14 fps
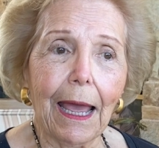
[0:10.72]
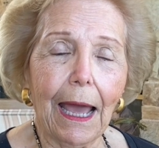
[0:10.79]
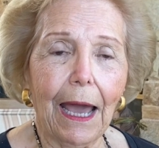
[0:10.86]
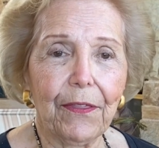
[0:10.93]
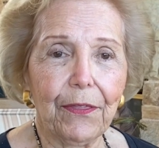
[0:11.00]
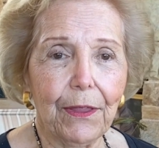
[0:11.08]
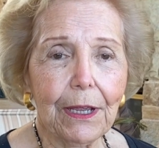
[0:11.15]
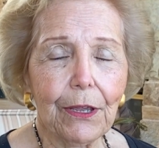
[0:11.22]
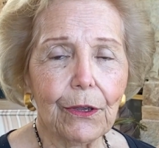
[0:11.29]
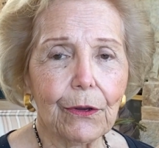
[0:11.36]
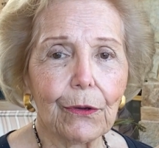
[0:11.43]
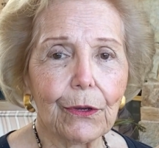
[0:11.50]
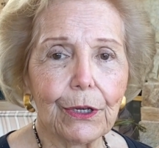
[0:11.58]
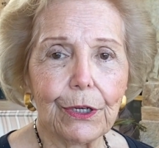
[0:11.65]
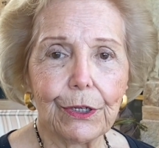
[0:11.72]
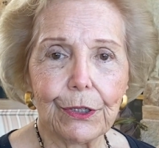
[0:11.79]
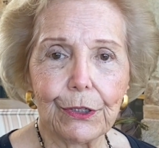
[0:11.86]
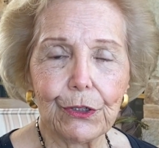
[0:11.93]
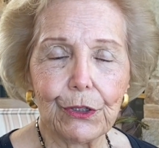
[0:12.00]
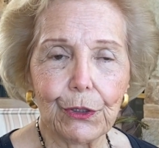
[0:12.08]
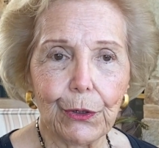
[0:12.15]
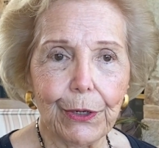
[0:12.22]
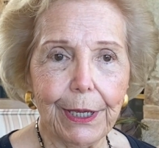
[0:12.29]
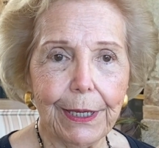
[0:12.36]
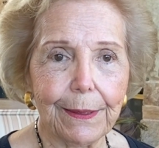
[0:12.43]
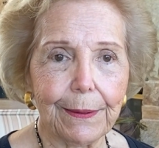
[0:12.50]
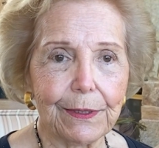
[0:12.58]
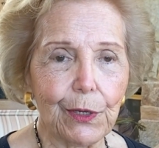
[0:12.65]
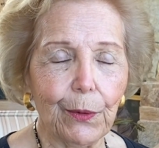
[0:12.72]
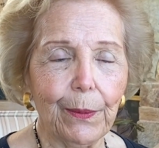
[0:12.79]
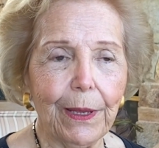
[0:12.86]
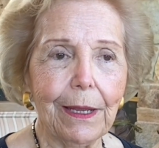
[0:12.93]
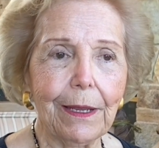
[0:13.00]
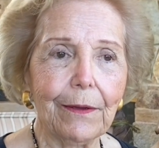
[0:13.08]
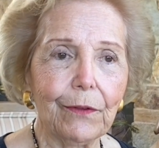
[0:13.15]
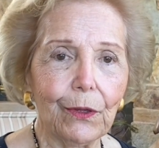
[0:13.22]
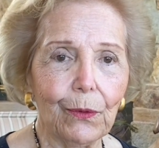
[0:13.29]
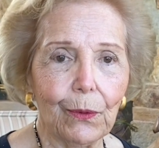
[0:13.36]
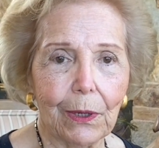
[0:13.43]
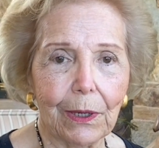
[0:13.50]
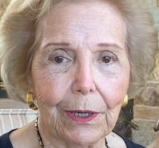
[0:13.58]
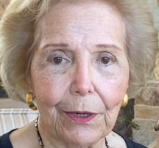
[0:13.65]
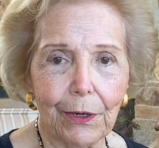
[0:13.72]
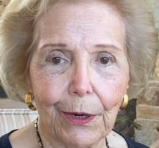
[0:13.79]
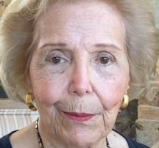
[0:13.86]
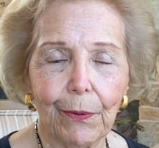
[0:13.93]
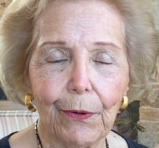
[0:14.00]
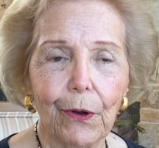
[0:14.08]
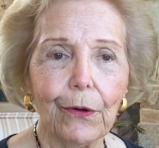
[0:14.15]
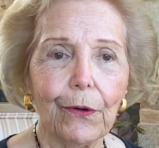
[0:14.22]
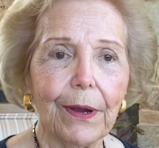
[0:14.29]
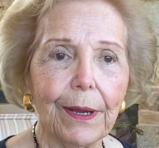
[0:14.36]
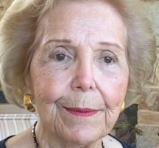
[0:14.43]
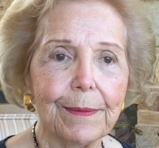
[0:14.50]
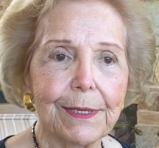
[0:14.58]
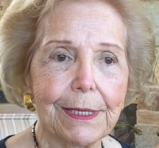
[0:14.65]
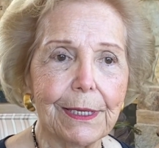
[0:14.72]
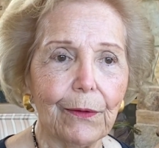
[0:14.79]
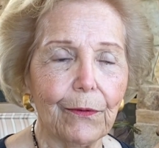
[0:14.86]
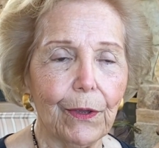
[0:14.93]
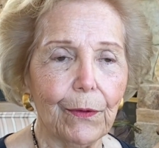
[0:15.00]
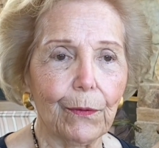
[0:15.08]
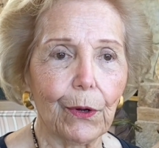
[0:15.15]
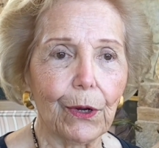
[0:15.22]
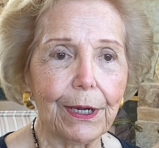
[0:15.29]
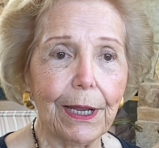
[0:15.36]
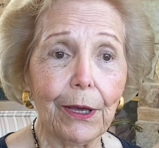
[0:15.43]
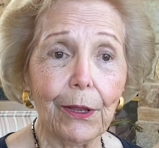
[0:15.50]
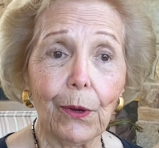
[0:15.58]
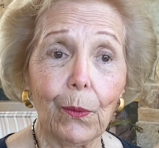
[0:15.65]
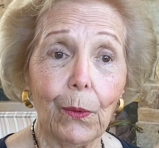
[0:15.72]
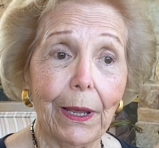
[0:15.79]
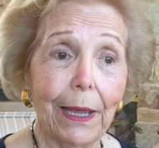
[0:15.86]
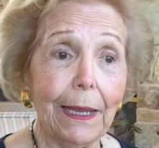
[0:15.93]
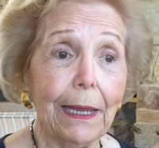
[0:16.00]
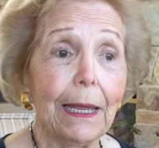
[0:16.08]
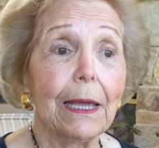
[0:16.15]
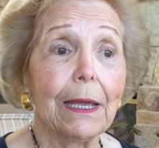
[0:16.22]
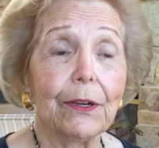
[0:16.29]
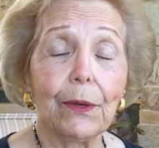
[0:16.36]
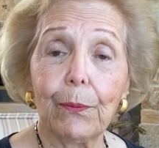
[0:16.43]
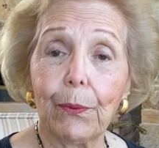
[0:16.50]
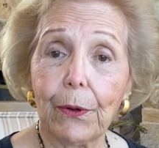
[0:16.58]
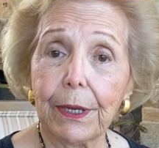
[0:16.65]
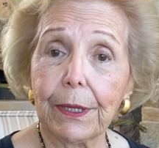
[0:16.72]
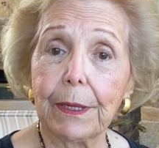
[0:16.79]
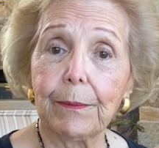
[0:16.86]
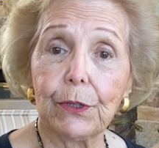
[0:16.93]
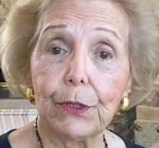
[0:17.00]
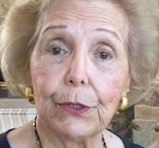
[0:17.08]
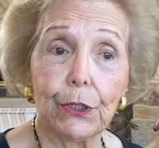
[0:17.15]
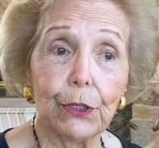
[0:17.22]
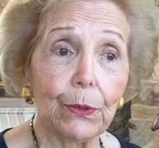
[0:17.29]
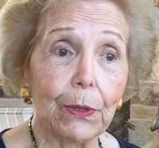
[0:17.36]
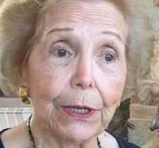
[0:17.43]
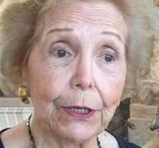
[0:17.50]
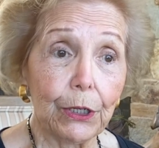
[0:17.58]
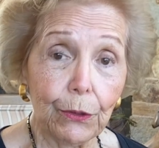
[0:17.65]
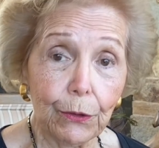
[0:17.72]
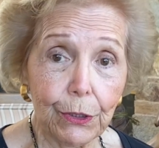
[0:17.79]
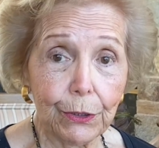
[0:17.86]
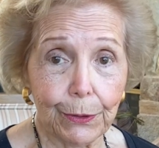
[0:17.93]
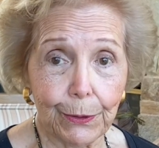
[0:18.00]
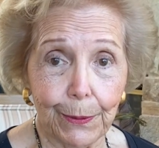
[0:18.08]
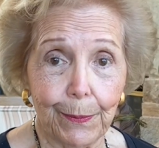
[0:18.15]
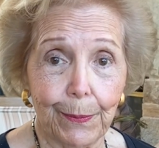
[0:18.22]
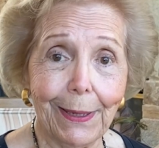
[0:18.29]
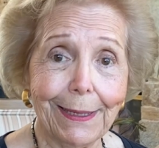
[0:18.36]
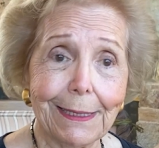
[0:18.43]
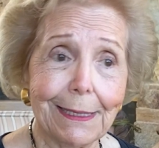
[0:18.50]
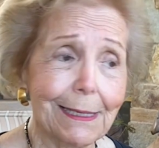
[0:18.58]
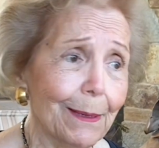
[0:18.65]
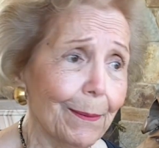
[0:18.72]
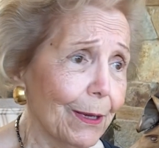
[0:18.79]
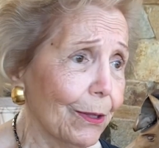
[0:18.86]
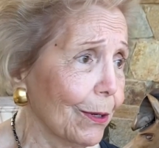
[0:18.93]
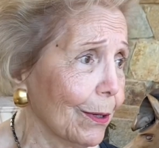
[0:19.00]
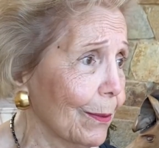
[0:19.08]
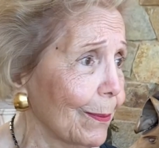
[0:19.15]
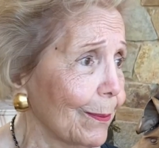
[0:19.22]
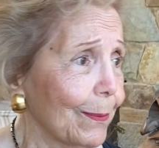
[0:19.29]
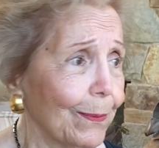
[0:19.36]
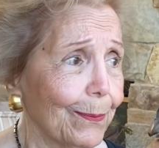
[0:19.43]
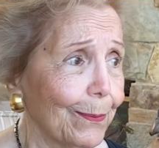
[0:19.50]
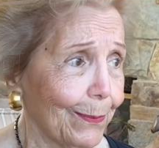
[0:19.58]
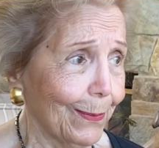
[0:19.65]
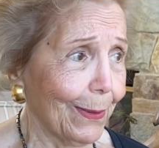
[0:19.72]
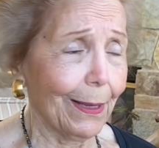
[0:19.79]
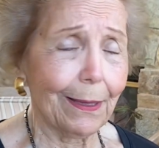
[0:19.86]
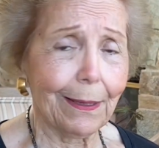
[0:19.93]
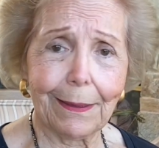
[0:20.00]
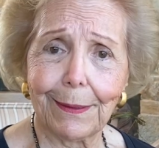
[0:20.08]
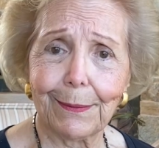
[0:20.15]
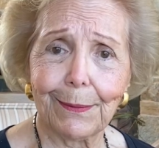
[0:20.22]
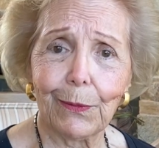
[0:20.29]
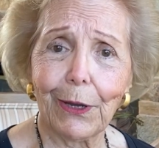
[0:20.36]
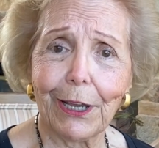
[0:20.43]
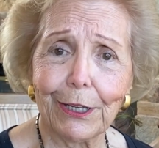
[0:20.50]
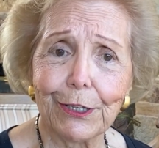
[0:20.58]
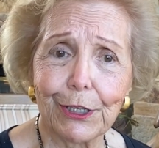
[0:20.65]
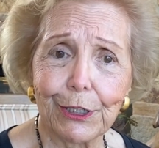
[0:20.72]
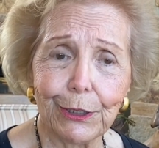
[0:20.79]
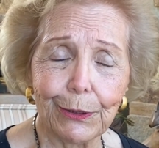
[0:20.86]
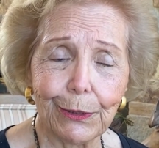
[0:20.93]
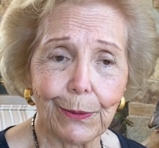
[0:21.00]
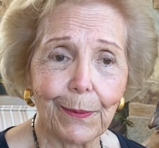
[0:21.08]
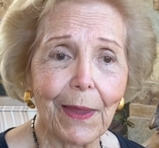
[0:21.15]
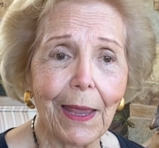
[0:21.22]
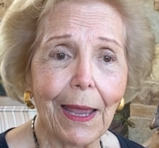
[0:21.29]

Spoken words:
I think you're going to enjoy it. So many of you wanted our programs that we've worked out a way to bring them to you on YouTube and some other ways too.